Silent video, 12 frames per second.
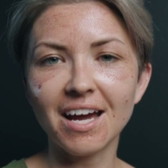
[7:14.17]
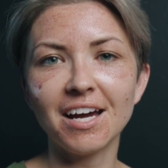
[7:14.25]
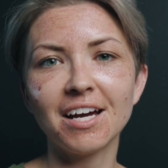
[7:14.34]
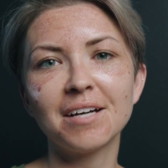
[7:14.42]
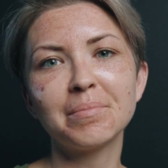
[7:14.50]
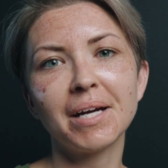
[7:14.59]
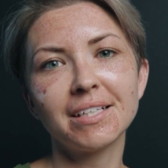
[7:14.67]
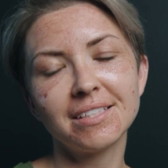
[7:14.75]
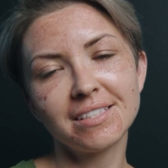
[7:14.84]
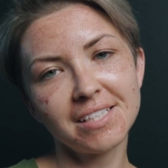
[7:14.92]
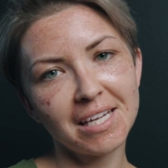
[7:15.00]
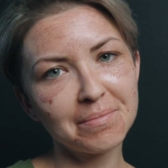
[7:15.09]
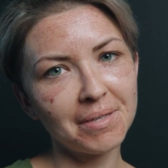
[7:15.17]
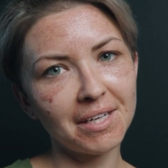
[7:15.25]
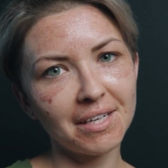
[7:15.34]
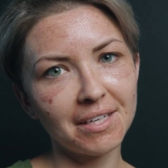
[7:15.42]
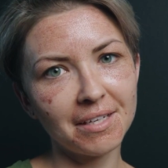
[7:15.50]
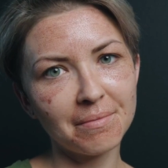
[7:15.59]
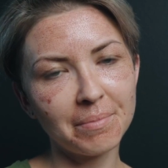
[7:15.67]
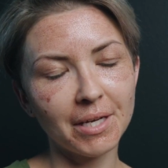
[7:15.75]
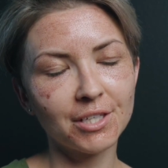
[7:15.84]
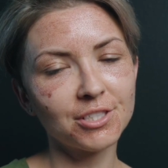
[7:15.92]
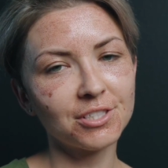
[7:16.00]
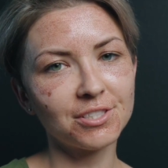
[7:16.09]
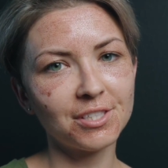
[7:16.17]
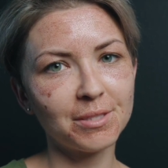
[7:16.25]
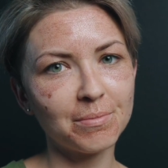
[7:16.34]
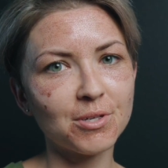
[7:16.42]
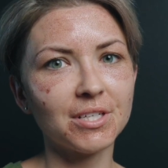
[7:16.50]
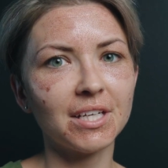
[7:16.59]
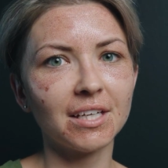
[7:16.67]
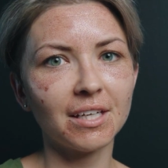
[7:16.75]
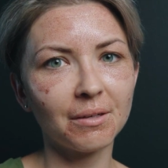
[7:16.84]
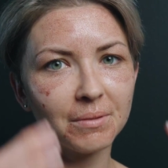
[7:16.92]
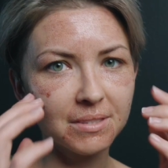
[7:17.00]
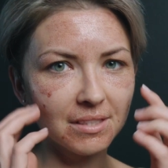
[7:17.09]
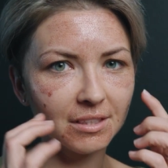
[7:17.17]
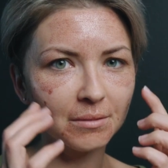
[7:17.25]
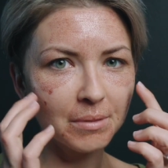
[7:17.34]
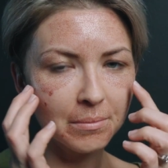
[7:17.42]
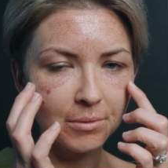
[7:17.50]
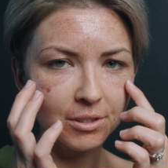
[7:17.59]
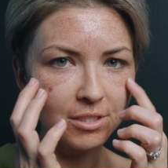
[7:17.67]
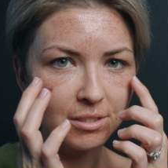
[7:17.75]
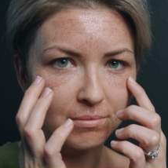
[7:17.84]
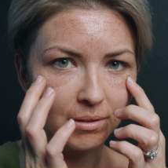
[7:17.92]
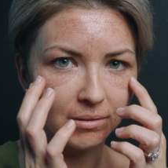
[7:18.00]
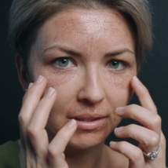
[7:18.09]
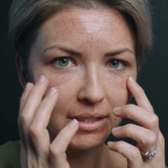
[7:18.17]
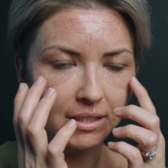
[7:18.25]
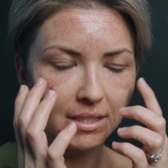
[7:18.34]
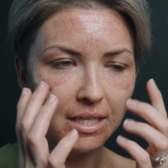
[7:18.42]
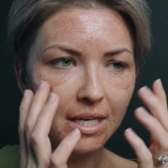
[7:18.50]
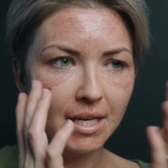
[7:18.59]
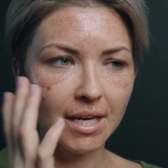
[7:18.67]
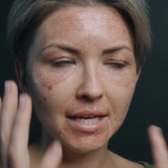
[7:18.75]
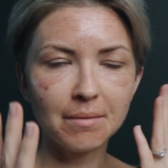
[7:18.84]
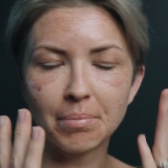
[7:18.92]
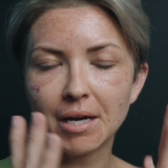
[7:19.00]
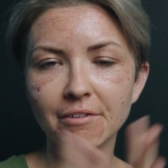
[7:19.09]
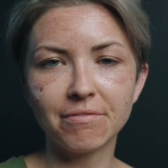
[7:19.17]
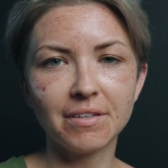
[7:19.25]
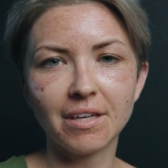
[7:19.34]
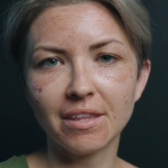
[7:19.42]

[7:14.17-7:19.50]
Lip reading: I did take my pictures this morning and I was a little bit more swollen and puffy.